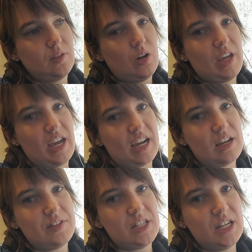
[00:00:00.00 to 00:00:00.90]
Okay, I
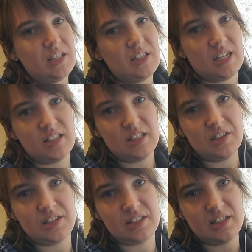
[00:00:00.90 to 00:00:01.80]
have to take this test
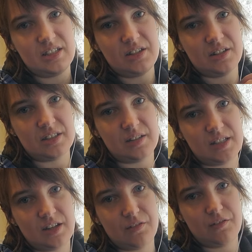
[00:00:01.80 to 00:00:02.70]
seriously. Seriously,
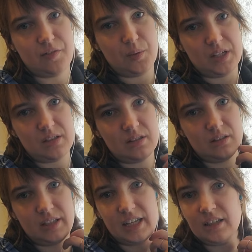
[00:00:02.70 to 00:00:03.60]
self-focus.
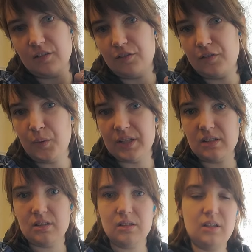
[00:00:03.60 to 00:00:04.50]
I can't
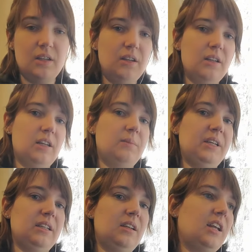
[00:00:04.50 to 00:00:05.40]
focus. I'm,
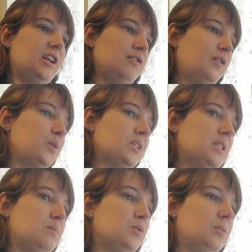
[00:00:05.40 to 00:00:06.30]
like, not in a
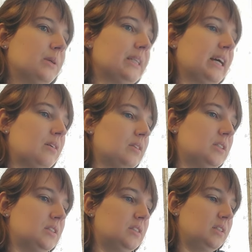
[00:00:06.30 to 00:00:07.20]
focusing mood right now. I'm
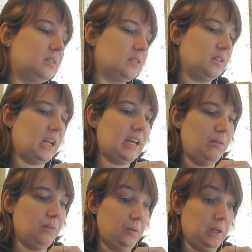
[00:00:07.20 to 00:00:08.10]
not in this thing. I
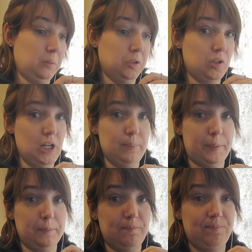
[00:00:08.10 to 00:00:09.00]
want to sleep!
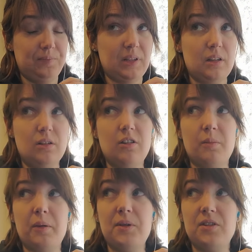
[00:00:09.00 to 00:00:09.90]
I don't know.
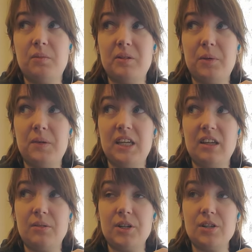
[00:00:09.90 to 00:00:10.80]
My music might be making
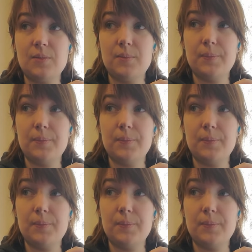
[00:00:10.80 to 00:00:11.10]
it worse.